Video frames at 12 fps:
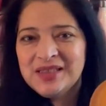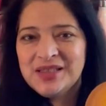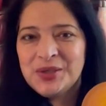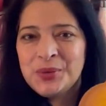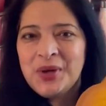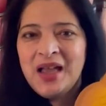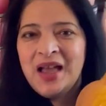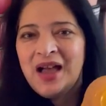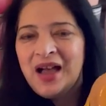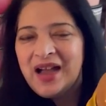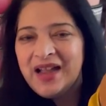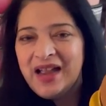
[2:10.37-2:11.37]
So
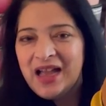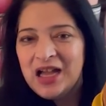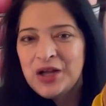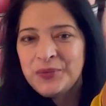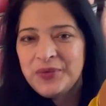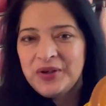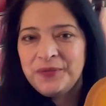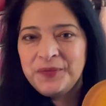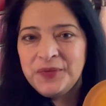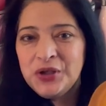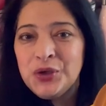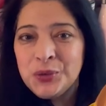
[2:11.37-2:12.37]
I have a
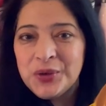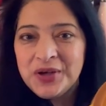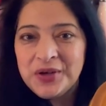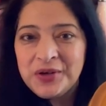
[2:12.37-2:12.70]
few